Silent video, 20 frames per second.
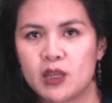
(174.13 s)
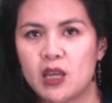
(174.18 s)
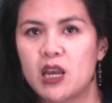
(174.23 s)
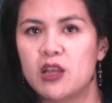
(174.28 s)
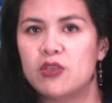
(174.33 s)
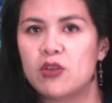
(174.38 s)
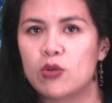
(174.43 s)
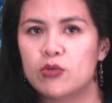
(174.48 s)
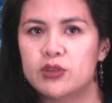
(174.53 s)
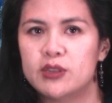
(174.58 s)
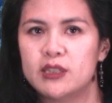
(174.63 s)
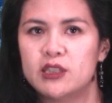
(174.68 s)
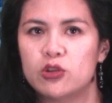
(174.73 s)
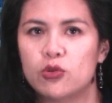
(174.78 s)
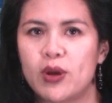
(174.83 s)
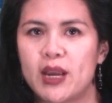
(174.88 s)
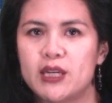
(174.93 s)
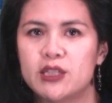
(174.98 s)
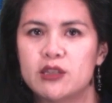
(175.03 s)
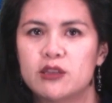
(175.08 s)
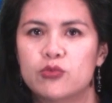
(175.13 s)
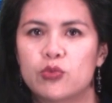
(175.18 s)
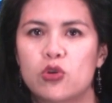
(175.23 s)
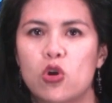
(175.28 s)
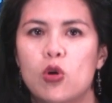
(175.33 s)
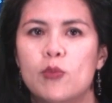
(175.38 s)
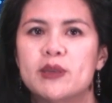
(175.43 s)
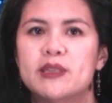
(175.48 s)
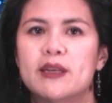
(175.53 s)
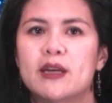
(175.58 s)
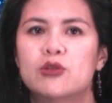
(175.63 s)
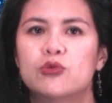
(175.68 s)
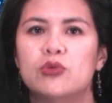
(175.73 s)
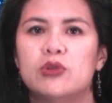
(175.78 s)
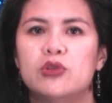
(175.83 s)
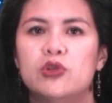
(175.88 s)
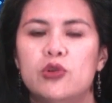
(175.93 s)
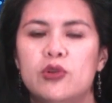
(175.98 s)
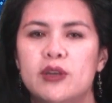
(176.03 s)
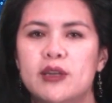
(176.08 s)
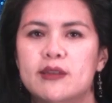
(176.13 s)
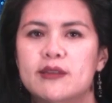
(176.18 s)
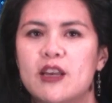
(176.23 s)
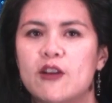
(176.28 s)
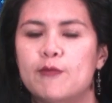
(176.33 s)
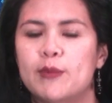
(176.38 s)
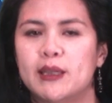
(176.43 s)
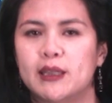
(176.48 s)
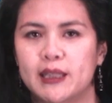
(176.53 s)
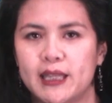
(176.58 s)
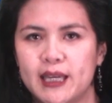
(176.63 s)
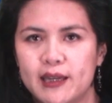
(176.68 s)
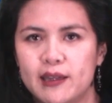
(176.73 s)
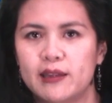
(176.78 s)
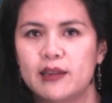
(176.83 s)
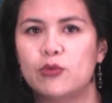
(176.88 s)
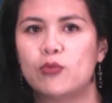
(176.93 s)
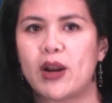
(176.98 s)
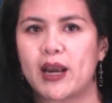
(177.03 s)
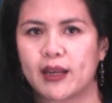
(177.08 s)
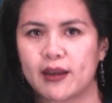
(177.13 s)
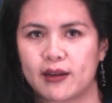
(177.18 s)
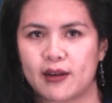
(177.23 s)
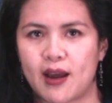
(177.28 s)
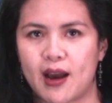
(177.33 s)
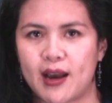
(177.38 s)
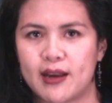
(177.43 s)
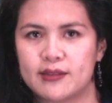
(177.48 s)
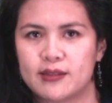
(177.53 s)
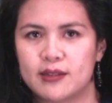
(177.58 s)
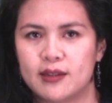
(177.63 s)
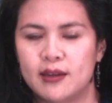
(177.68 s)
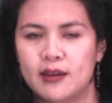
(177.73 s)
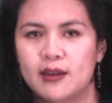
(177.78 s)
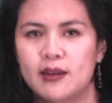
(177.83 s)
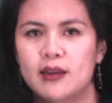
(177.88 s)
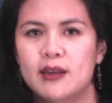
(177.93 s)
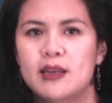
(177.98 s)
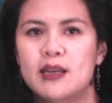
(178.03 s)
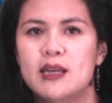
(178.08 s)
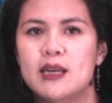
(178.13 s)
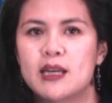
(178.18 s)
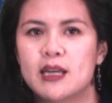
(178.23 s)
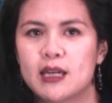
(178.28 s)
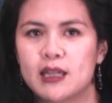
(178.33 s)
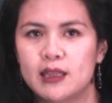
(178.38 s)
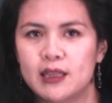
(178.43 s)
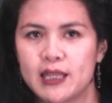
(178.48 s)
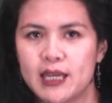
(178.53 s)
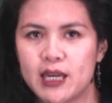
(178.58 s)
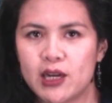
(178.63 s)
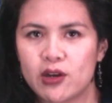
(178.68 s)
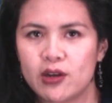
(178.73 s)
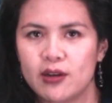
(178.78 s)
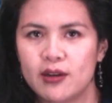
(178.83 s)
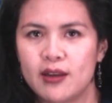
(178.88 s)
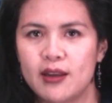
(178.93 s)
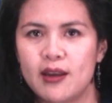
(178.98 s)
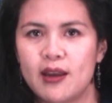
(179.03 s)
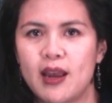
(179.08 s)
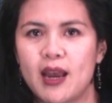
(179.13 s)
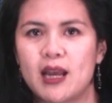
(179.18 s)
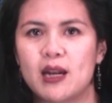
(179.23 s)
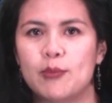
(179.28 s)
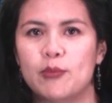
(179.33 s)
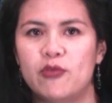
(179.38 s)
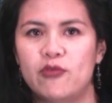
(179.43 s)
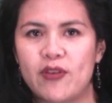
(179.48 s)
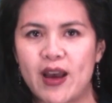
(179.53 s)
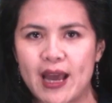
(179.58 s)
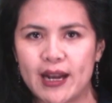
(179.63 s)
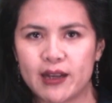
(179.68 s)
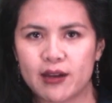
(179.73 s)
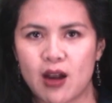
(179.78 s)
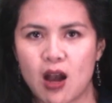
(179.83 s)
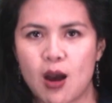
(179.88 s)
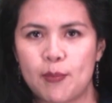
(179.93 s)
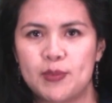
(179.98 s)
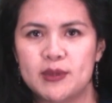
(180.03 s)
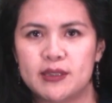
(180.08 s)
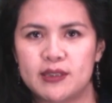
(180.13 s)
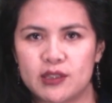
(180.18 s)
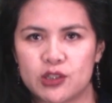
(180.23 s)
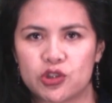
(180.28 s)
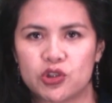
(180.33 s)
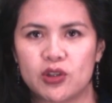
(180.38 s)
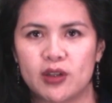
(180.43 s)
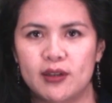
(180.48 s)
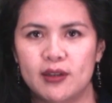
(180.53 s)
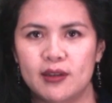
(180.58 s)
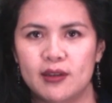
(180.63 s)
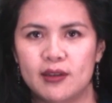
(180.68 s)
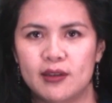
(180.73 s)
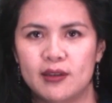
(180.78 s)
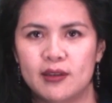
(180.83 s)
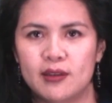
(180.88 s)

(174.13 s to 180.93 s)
"In those situations where homosexual unions have been legally recognized, clear and emphatic opposition